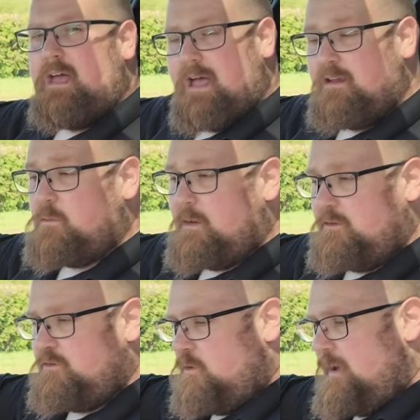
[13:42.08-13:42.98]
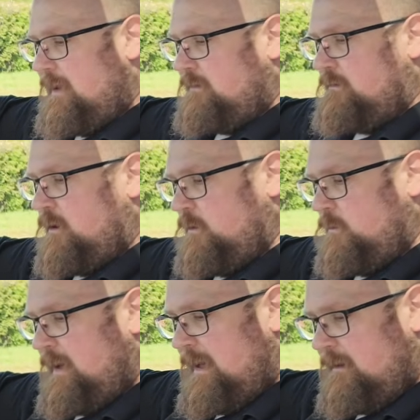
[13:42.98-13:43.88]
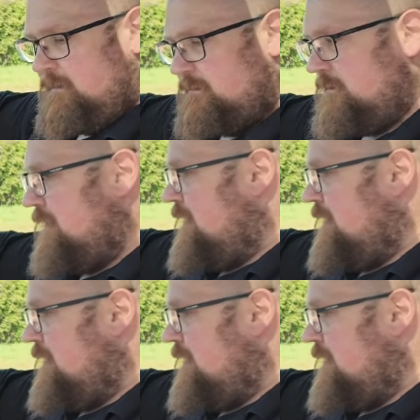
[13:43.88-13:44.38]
as well as your SOS.